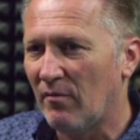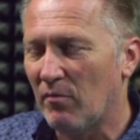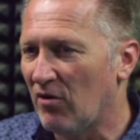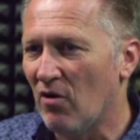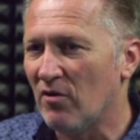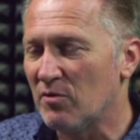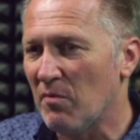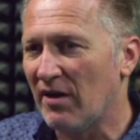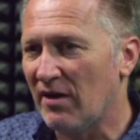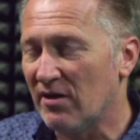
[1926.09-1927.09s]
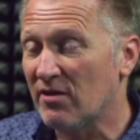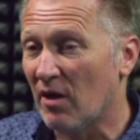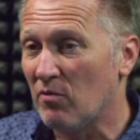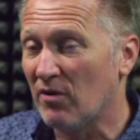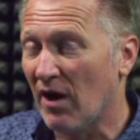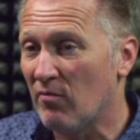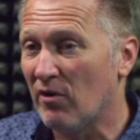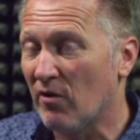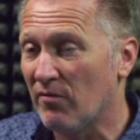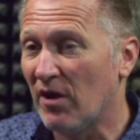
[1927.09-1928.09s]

But not as many as they will get rid of.